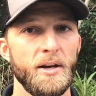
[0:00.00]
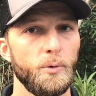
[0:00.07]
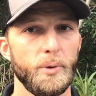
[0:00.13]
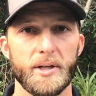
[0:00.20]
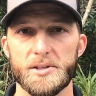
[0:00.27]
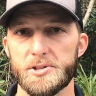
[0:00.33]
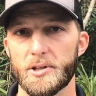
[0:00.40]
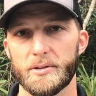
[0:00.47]

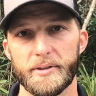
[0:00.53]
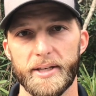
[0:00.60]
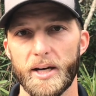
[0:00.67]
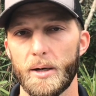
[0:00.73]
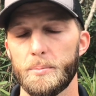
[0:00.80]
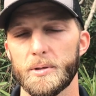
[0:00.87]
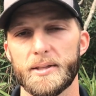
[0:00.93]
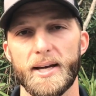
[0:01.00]
We can certainly
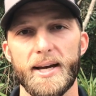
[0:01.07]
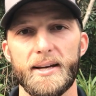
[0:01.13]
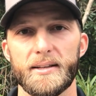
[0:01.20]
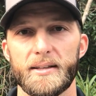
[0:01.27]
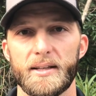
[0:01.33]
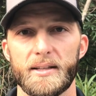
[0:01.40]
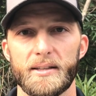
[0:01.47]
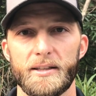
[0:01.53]
help with
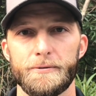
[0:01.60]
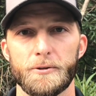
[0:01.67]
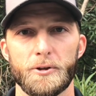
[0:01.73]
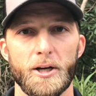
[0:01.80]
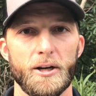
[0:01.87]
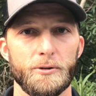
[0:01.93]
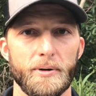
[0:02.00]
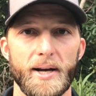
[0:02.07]
that. If you're
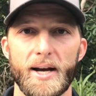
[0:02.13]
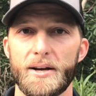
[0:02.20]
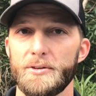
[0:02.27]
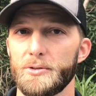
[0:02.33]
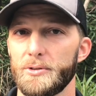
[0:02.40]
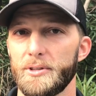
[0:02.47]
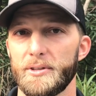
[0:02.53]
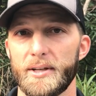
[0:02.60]
not
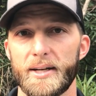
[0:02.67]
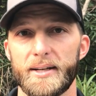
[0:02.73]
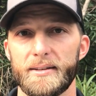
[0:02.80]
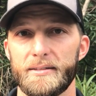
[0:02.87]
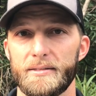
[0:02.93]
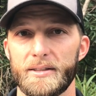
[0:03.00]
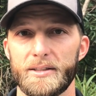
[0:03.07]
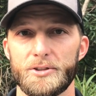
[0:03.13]
around or you're
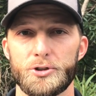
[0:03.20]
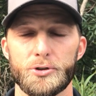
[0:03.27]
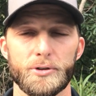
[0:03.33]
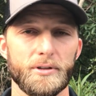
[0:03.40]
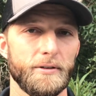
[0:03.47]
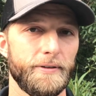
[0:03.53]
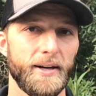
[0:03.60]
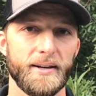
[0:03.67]
not
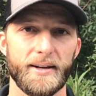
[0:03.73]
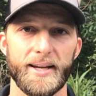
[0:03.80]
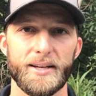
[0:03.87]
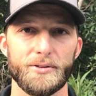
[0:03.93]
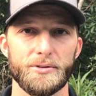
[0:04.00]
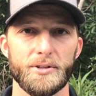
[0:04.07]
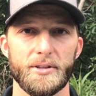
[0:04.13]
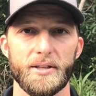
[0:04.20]
sure of how to
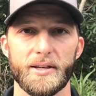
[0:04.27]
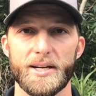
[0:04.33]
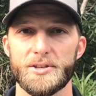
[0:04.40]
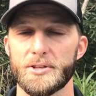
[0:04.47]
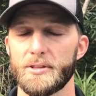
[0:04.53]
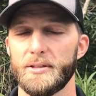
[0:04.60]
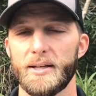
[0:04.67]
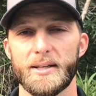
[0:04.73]
handle your
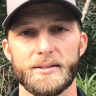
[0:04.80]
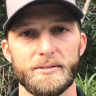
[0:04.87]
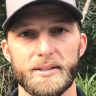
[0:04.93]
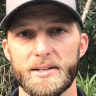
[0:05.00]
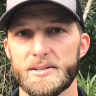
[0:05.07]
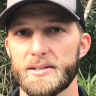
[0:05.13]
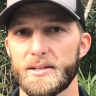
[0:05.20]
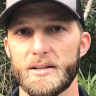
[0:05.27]
irrigation clock,
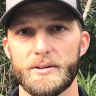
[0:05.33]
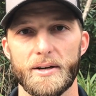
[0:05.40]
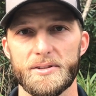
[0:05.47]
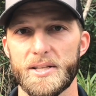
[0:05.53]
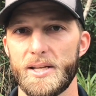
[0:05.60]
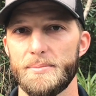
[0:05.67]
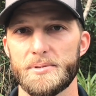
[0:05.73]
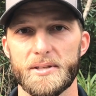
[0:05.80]
let us know. Our
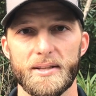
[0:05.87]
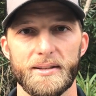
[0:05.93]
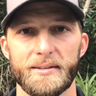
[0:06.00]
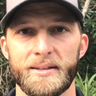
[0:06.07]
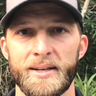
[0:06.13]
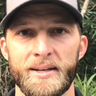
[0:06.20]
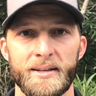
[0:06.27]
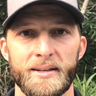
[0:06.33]
teams
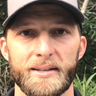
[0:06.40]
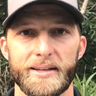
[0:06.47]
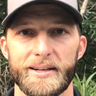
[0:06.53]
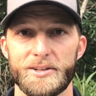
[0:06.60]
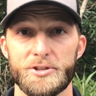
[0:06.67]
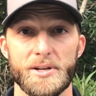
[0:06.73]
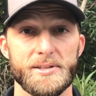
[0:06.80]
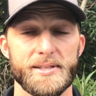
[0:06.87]
can
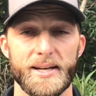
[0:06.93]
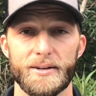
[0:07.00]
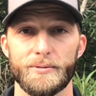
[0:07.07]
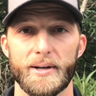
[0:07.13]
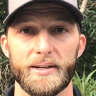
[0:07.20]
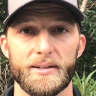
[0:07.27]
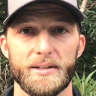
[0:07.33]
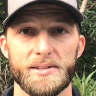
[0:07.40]
adjust that
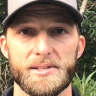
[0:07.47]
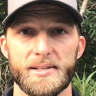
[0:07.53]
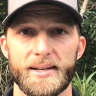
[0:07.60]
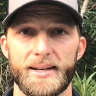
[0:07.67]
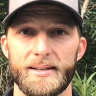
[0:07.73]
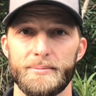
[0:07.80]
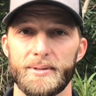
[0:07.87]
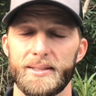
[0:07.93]
right on
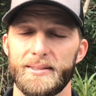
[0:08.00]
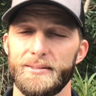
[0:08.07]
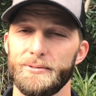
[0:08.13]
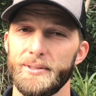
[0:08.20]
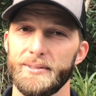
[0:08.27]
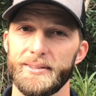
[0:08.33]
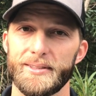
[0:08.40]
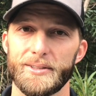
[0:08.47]
site, but you
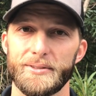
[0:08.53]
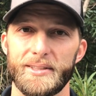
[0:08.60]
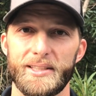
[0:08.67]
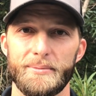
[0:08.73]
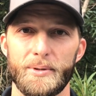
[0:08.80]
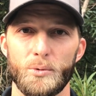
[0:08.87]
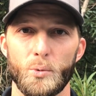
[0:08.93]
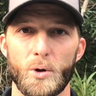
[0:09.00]
really don't
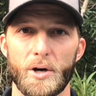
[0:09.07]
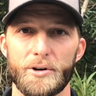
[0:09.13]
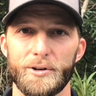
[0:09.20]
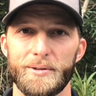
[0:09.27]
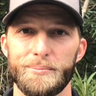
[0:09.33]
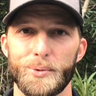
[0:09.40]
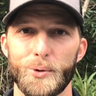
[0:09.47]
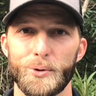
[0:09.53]
need to be
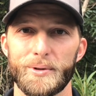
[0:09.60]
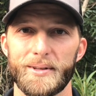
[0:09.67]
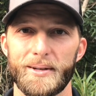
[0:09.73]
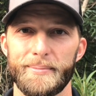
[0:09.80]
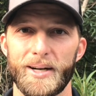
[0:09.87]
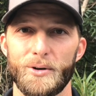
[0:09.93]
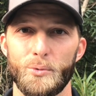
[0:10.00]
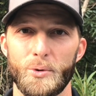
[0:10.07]
watering more than
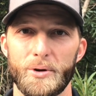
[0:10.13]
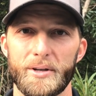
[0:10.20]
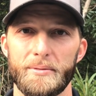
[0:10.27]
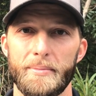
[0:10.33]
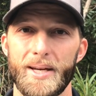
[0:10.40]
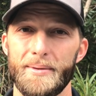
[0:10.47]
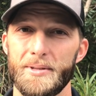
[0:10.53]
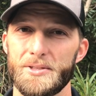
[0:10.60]
about
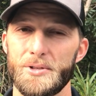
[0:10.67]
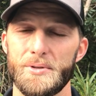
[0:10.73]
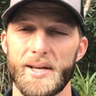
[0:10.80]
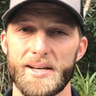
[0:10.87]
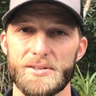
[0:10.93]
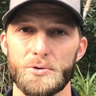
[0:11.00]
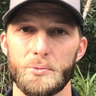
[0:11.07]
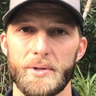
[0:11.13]
1, maybe 2
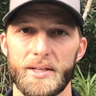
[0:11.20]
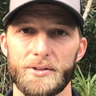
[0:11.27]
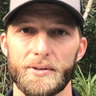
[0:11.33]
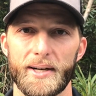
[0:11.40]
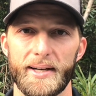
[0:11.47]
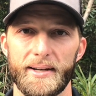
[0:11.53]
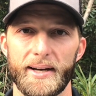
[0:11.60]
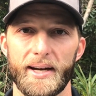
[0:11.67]
days a week
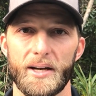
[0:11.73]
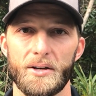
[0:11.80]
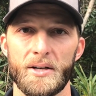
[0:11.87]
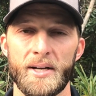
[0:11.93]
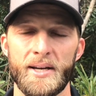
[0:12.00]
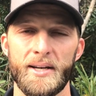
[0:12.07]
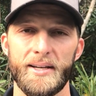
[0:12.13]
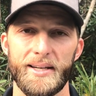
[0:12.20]
right now
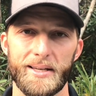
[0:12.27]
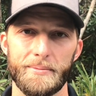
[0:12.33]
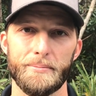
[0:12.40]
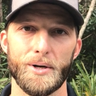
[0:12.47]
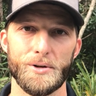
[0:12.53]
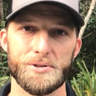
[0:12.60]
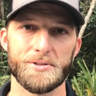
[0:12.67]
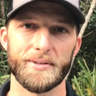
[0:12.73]
in
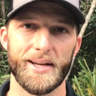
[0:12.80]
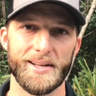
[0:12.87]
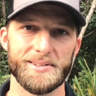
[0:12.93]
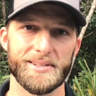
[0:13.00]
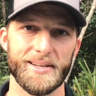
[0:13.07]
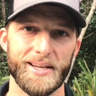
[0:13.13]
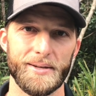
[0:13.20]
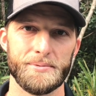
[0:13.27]
most
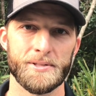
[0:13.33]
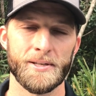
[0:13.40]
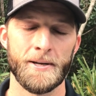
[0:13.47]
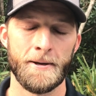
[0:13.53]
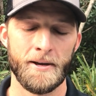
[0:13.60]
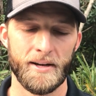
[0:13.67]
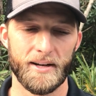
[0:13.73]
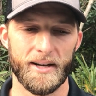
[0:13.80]
landscapes.
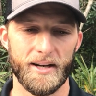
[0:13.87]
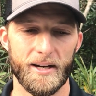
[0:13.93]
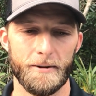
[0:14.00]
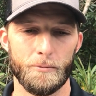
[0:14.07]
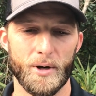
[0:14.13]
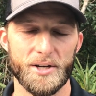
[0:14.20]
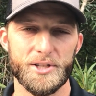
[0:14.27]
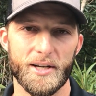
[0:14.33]

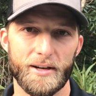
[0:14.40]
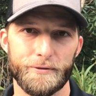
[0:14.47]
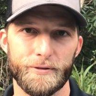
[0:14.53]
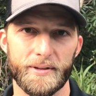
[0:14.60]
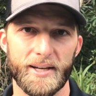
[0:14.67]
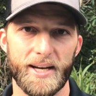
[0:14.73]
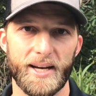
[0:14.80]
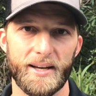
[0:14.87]
Watch out
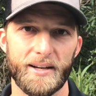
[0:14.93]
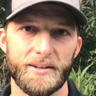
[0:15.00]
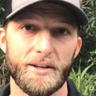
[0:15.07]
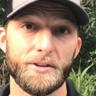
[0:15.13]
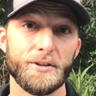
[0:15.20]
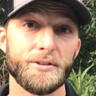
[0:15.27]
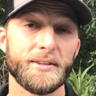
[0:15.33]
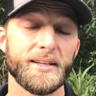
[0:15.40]
for that.
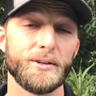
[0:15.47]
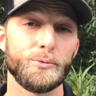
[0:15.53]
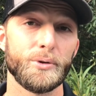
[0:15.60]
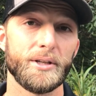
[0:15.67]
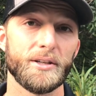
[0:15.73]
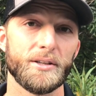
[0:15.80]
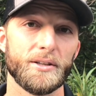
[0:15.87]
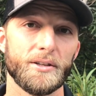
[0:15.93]
Another thing
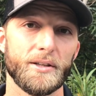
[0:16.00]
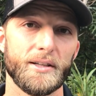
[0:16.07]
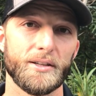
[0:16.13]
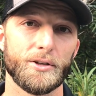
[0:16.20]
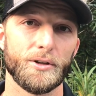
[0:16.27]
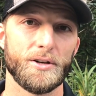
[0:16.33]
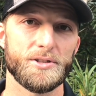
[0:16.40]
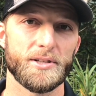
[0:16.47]
we're
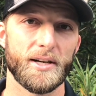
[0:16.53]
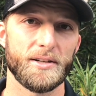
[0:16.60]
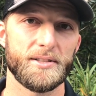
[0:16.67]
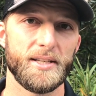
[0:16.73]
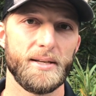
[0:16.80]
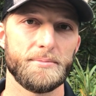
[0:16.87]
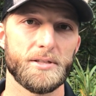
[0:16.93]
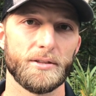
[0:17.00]
encouraging our
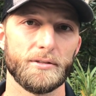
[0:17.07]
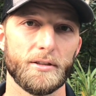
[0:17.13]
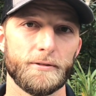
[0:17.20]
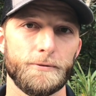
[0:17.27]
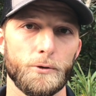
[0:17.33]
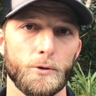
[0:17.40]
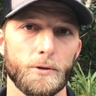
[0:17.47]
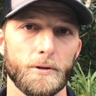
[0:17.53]
teams to look
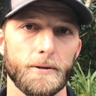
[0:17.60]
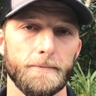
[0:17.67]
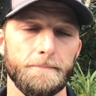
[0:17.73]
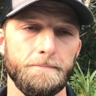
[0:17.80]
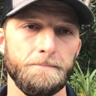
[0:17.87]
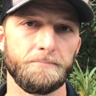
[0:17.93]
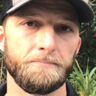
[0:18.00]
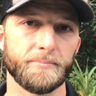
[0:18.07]
for
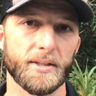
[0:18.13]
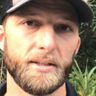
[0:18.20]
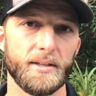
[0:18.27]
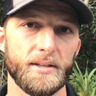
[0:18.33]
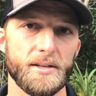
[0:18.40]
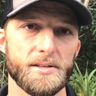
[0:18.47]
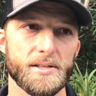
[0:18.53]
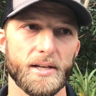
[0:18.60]

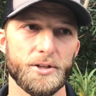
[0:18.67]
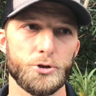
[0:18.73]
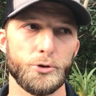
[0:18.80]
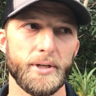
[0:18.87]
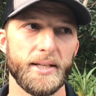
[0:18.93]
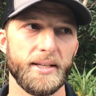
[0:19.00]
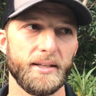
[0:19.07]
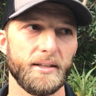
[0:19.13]
is
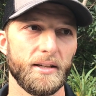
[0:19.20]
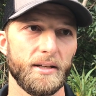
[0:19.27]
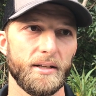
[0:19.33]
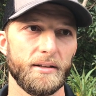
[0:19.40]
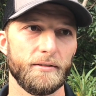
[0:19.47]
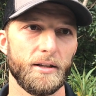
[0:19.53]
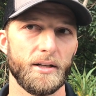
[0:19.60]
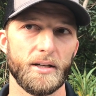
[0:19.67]
treating
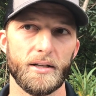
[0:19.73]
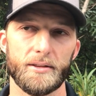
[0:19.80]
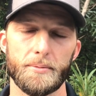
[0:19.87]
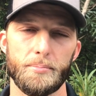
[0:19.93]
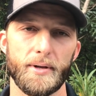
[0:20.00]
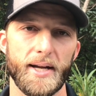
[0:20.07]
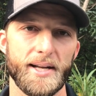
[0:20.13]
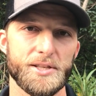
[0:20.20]

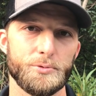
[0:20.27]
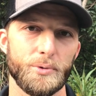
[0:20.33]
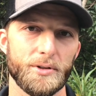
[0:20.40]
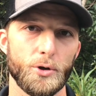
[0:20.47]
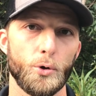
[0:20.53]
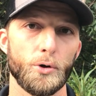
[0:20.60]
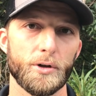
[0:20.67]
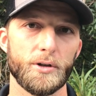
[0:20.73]
the plants
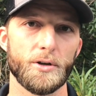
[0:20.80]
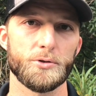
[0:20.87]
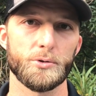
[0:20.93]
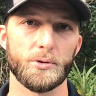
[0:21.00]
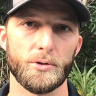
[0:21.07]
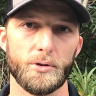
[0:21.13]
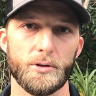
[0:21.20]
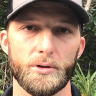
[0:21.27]
with
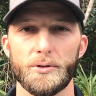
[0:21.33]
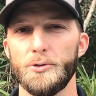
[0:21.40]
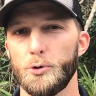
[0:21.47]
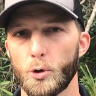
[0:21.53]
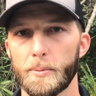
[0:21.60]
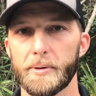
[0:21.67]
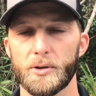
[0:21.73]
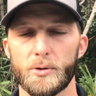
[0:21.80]
horticultural oil,
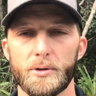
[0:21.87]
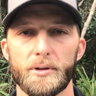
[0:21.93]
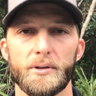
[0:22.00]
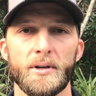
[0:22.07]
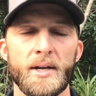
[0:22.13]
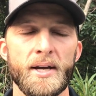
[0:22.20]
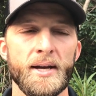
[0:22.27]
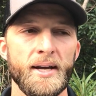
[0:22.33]
dormant oil,